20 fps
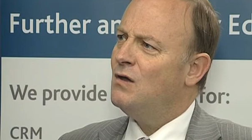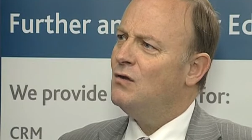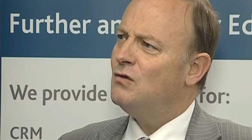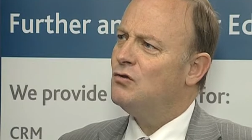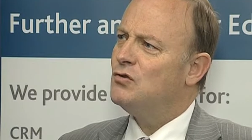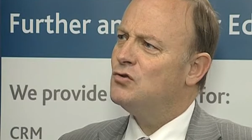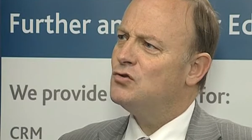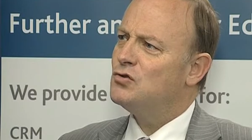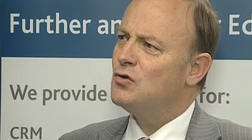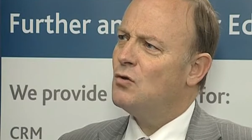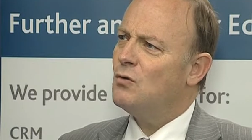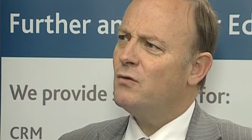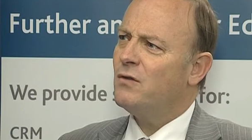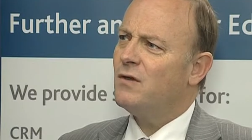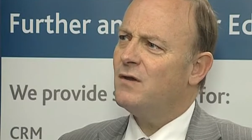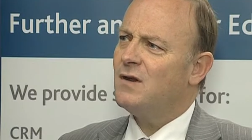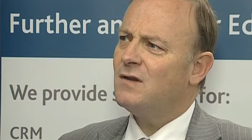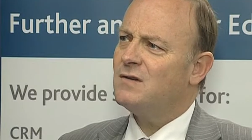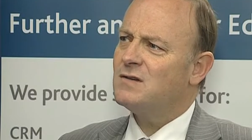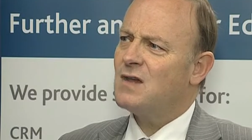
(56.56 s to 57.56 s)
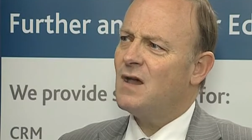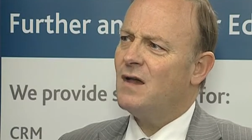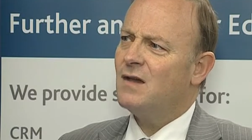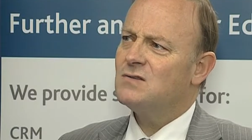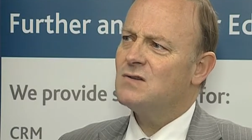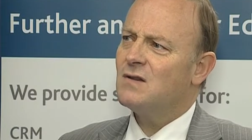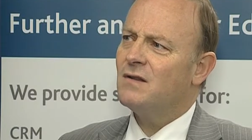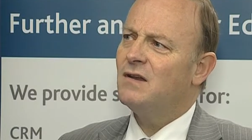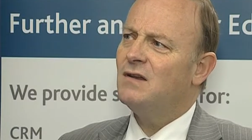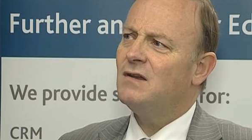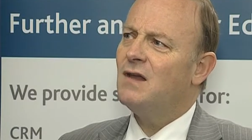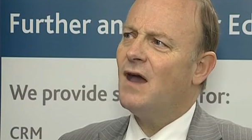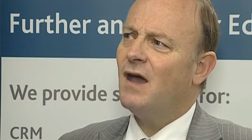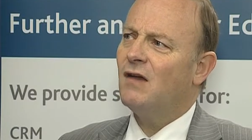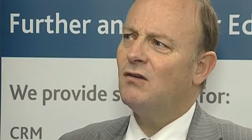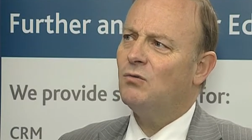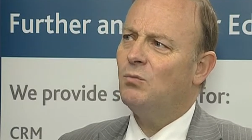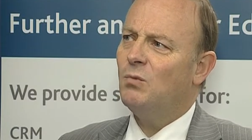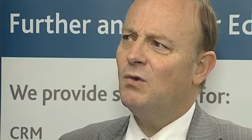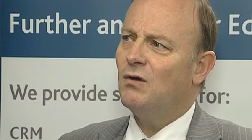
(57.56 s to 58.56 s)
to show that it's actually
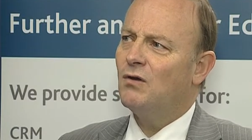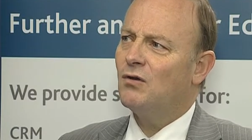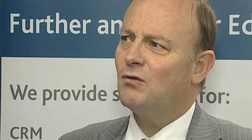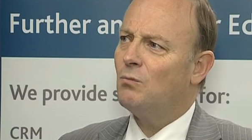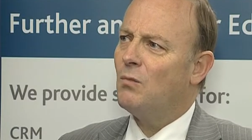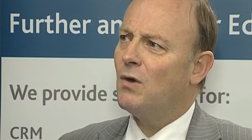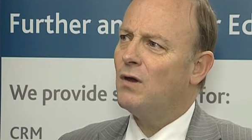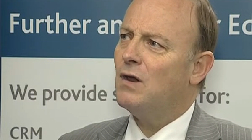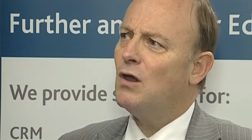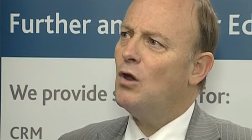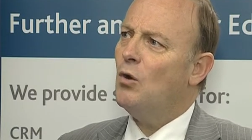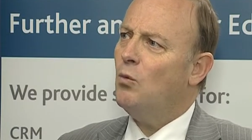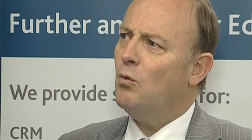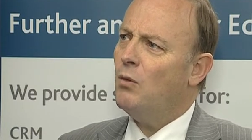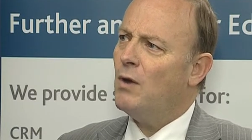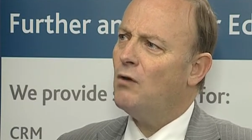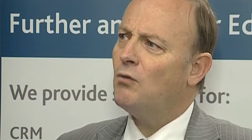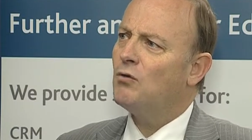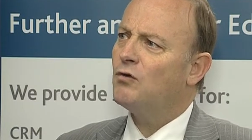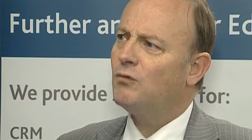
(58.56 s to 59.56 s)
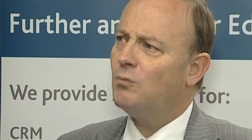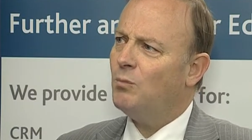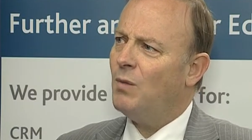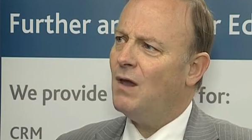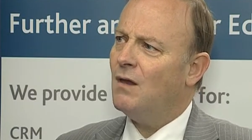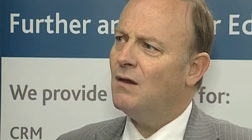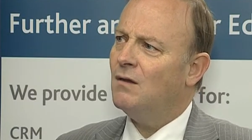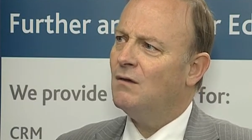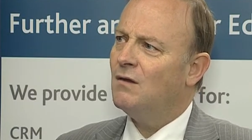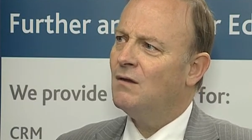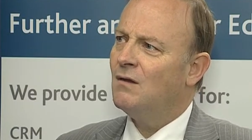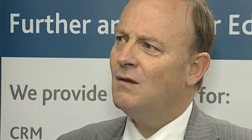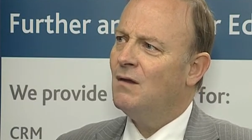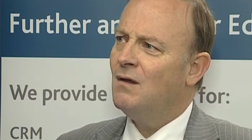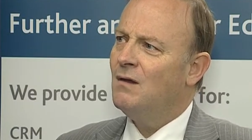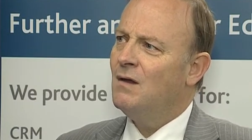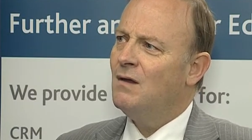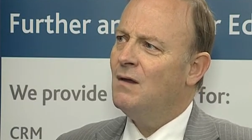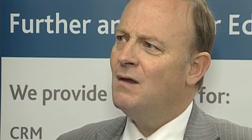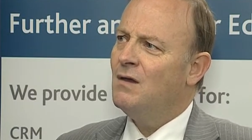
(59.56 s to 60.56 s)
taxpayers' money well spent,
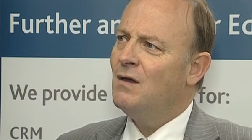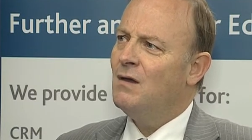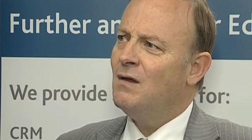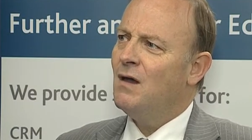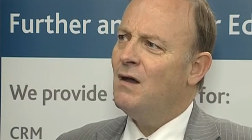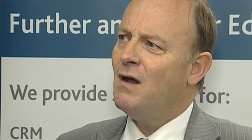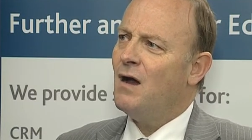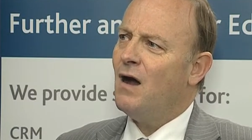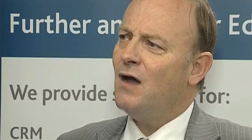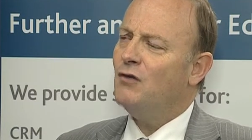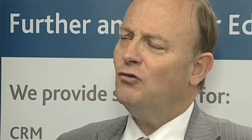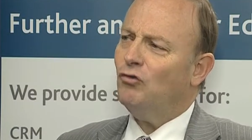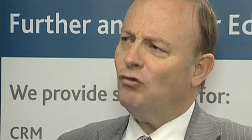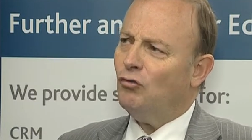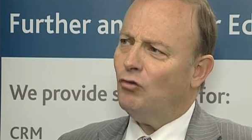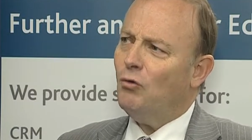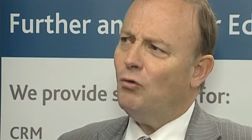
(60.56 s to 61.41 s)
and so